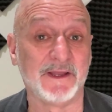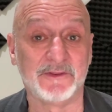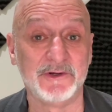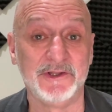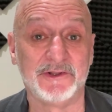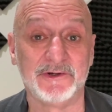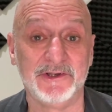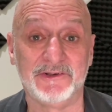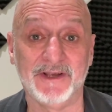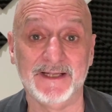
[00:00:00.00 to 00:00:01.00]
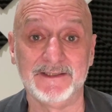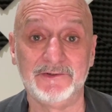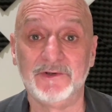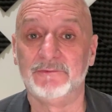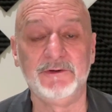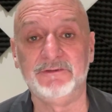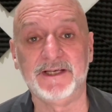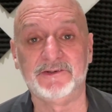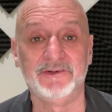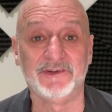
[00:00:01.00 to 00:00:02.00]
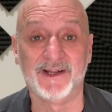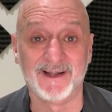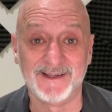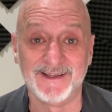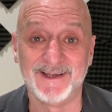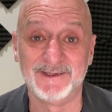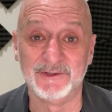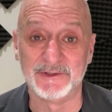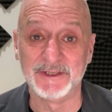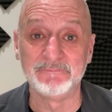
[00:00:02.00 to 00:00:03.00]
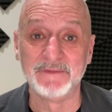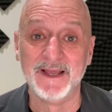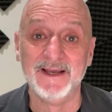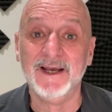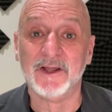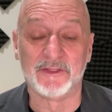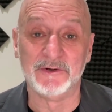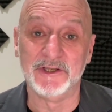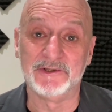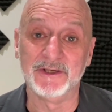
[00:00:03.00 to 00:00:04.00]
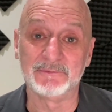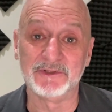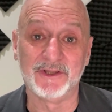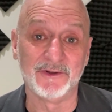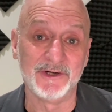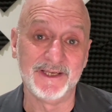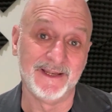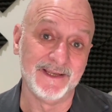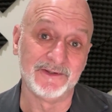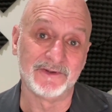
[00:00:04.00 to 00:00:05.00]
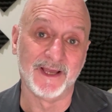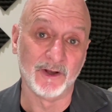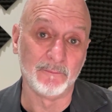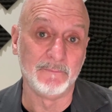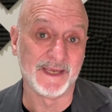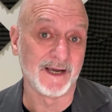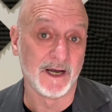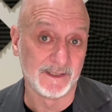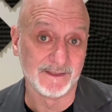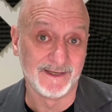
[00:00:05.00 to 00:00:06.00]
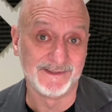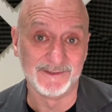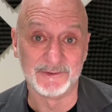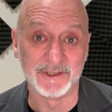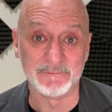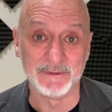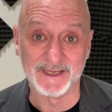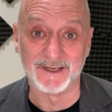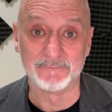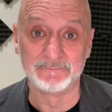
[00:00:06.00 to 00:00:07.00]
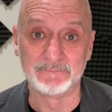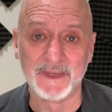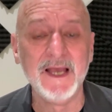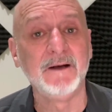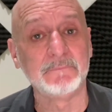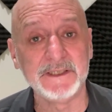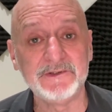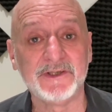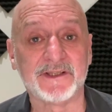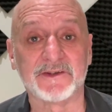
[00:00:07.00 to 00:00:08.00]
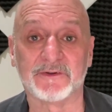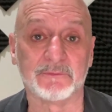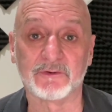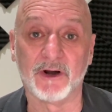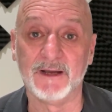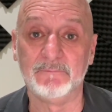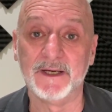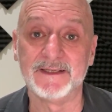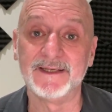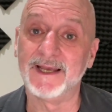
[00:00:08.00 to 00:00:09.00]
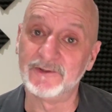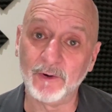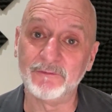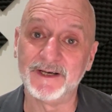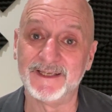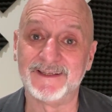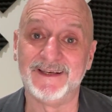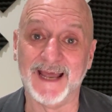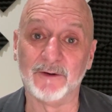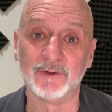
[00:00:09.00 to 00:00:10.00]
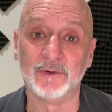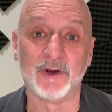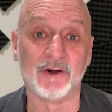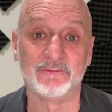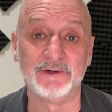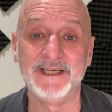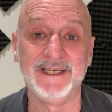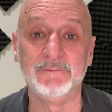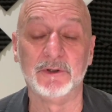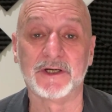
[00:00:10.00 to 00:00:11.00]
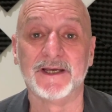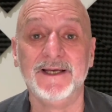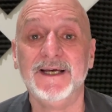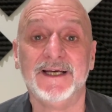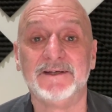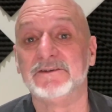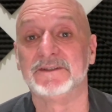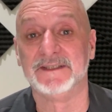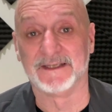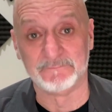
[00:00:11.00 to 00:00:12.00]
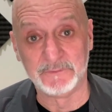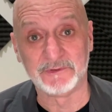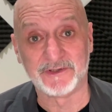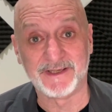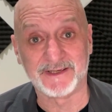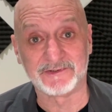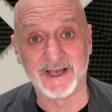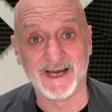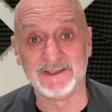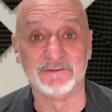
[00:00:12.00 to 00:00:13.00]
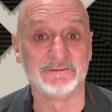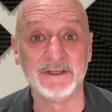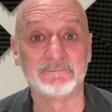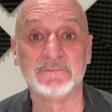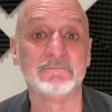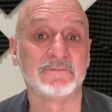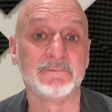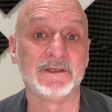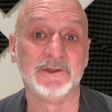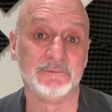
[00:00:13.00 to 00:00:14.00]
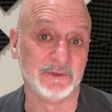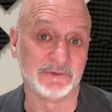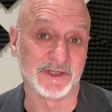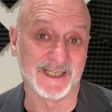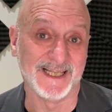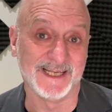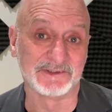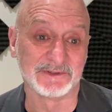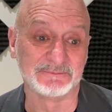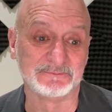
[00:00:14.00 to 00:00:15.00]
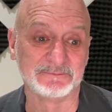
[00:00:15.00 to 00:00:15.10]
30/30 challenge, Reflections on Online Learning, 30 tips in 30 days to help make online learning better. Please hit the subscribe button and don't forget to download our free ebook, The Musitex Guide to Flipping Your Music Class.